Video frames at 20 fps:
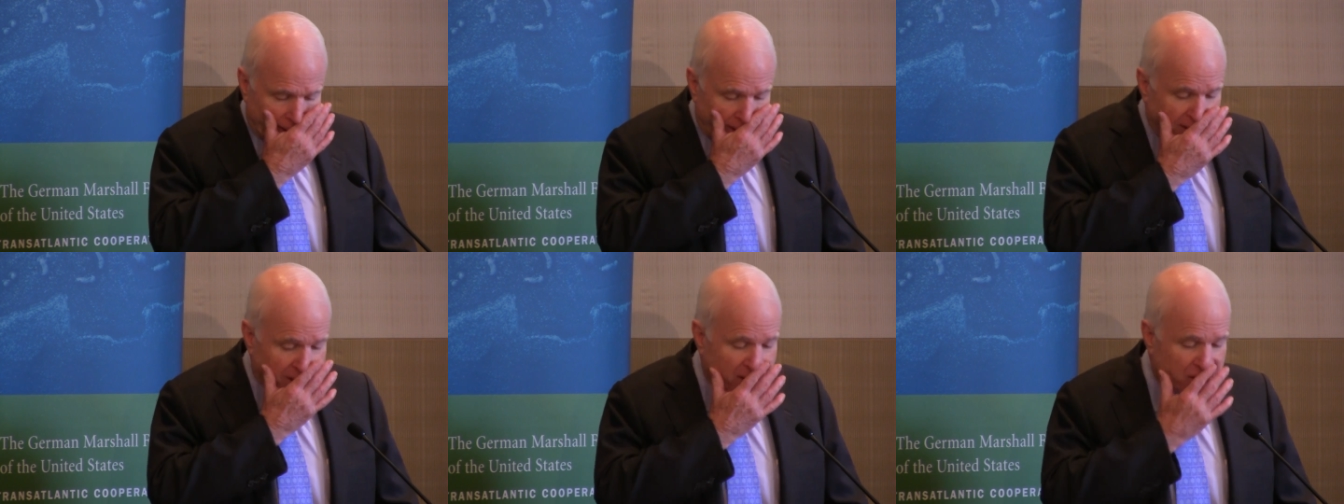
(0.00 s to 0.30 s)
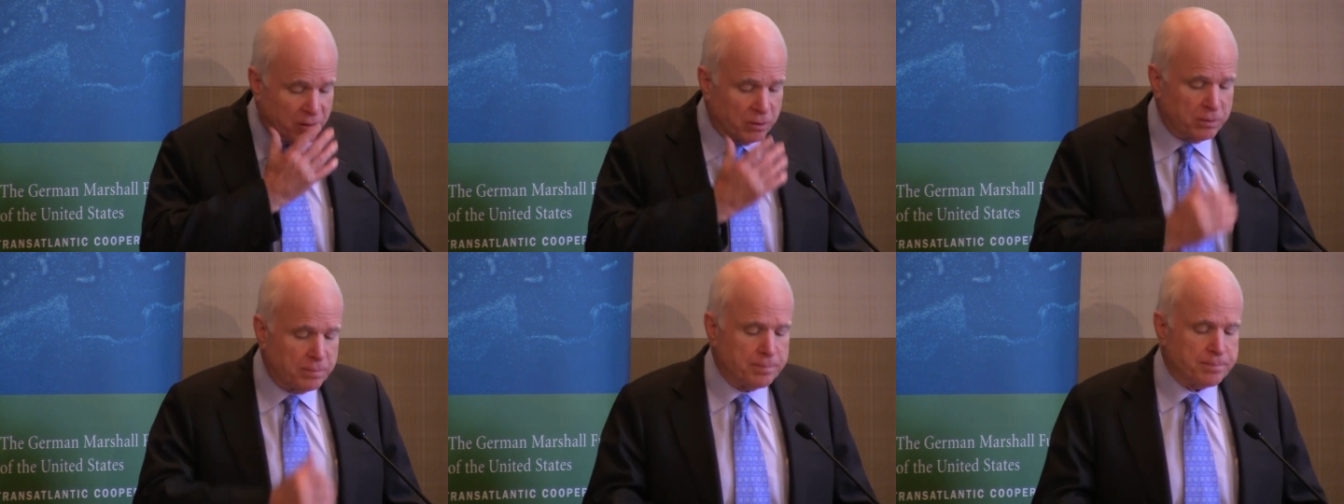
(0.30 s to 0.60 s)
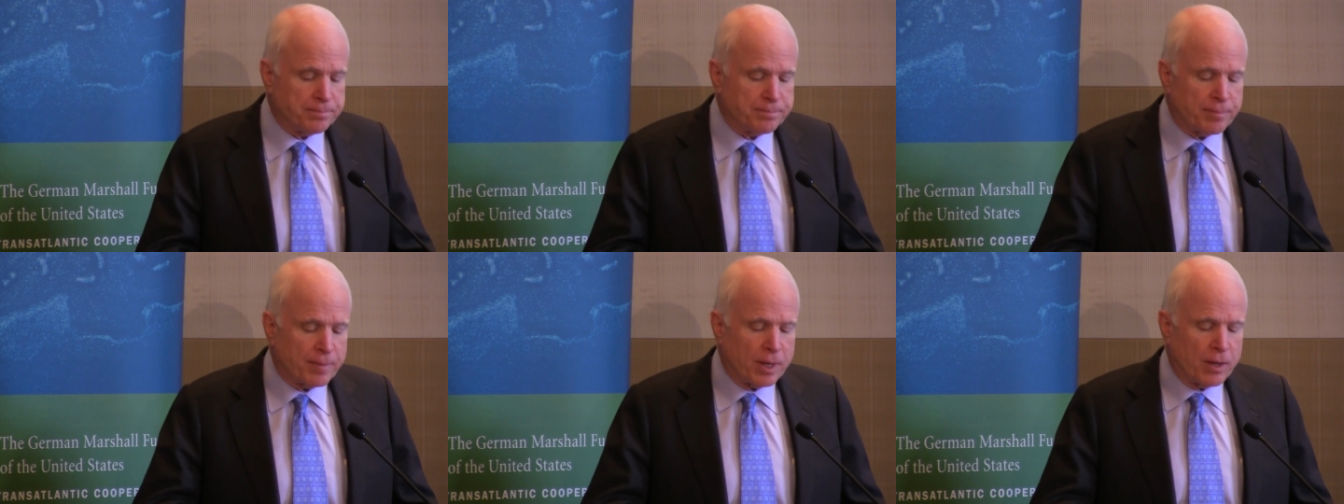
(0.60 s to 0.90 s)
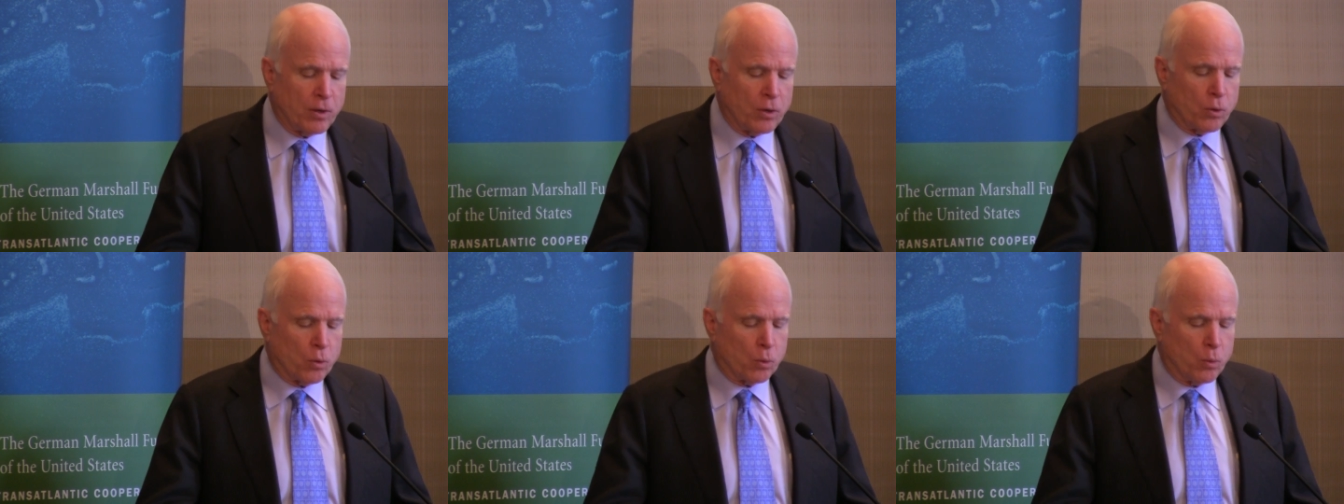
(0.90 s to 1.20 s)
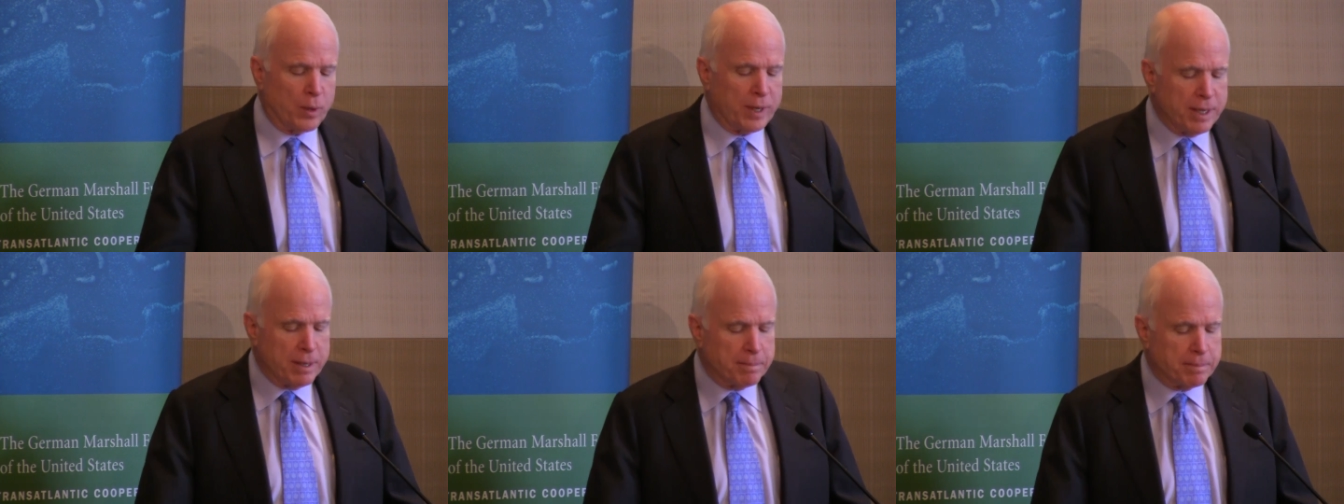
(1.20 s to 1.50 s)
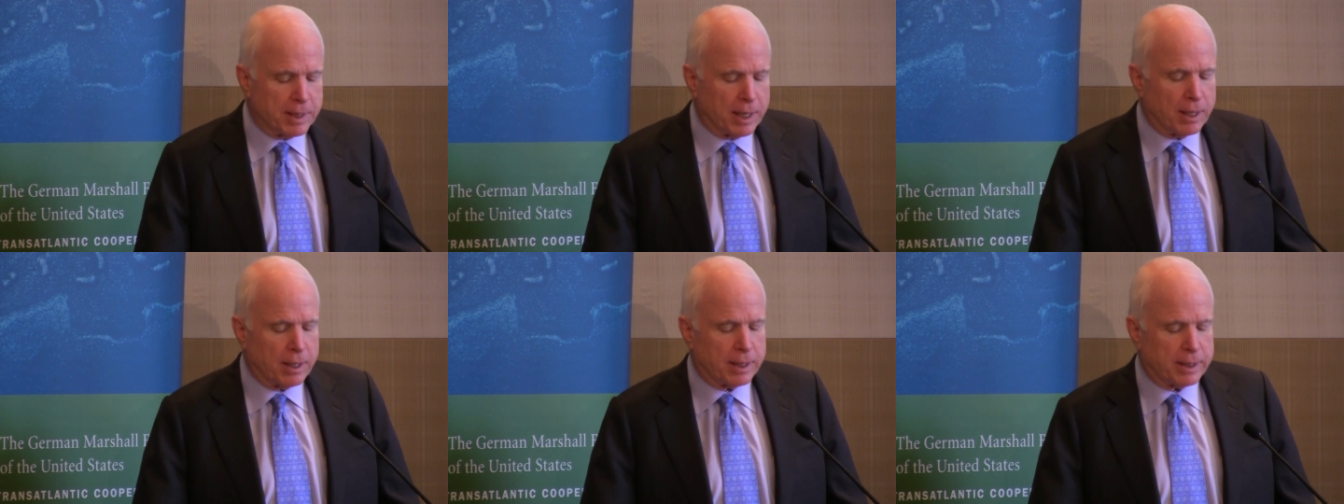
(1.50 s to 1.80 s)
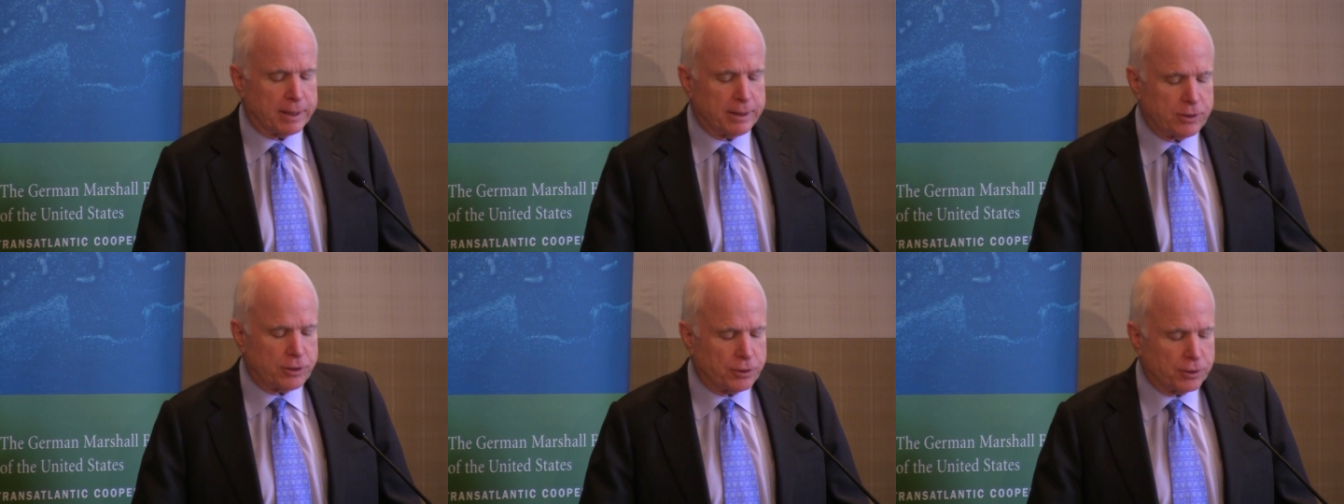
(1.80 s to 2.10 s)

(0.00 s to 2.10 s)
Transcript: No, we Americans